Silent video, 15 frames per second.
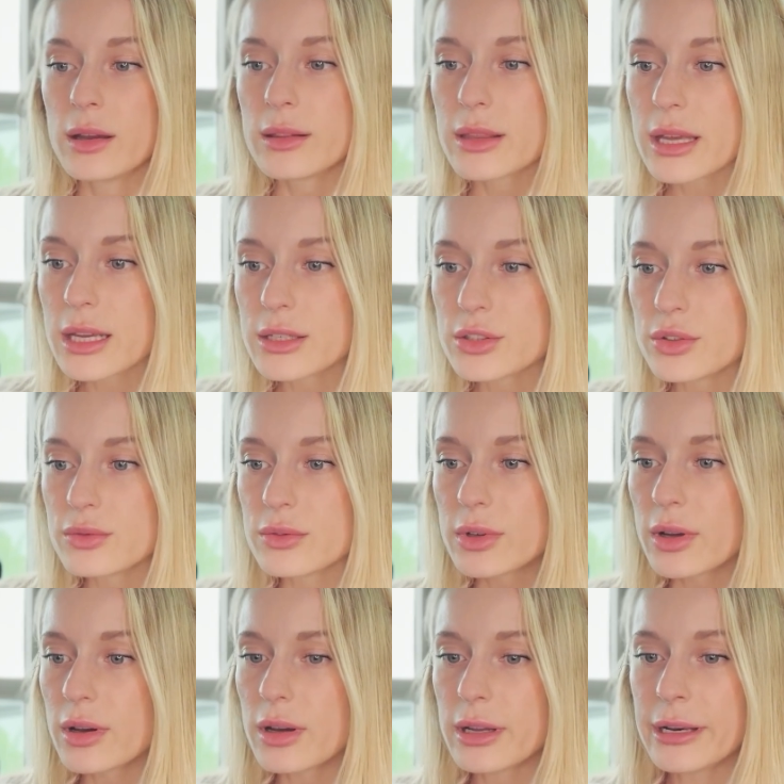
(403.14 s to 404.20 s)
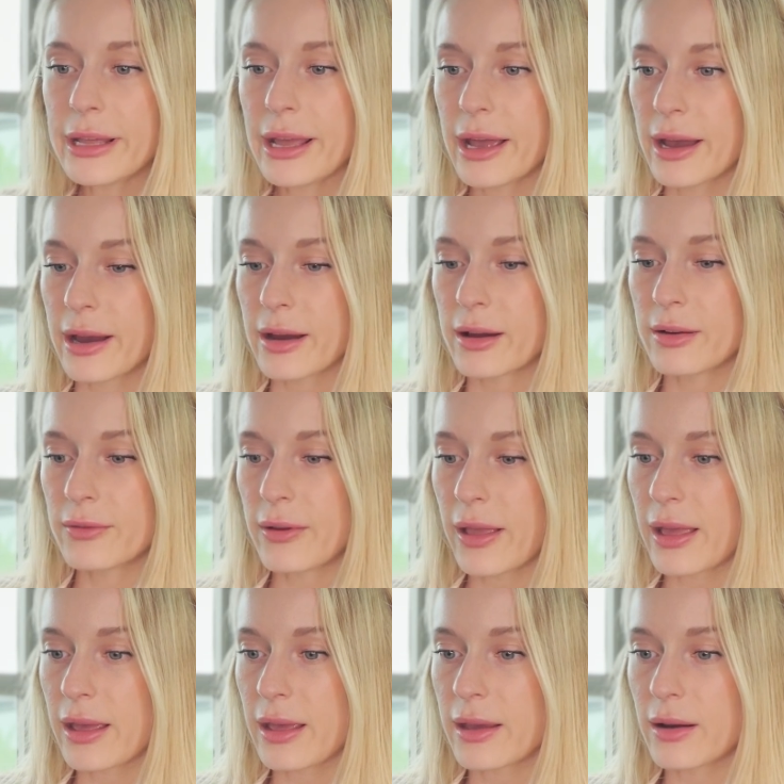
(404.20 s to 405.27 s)
they do not have
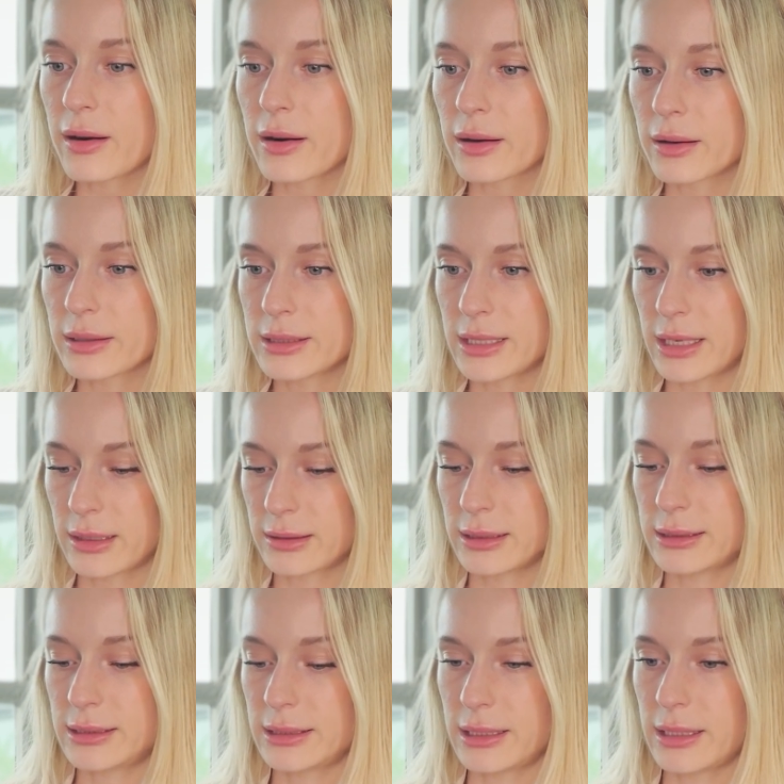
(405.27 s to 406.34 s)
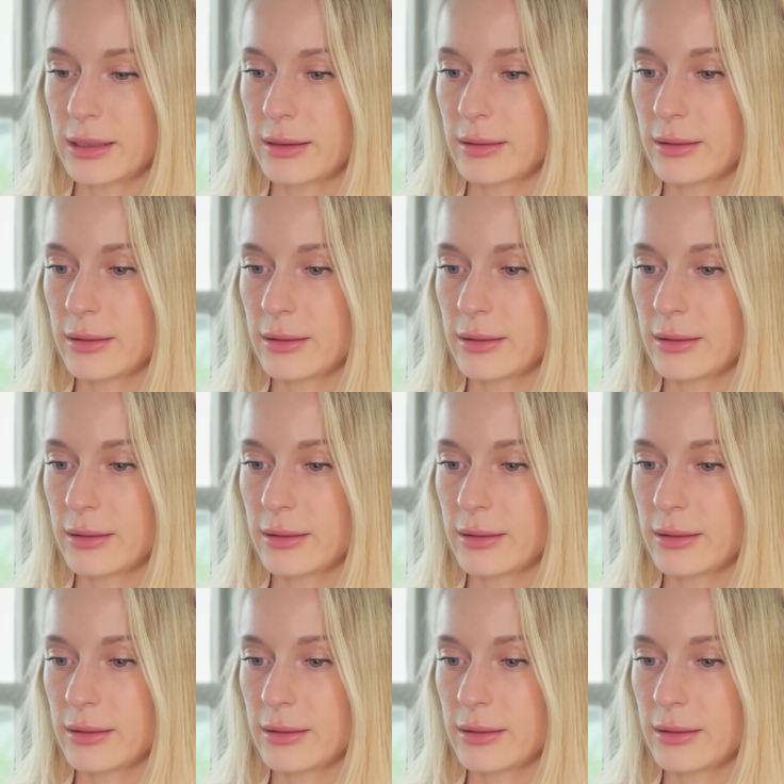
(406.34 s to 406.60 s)
a architect. Let's see.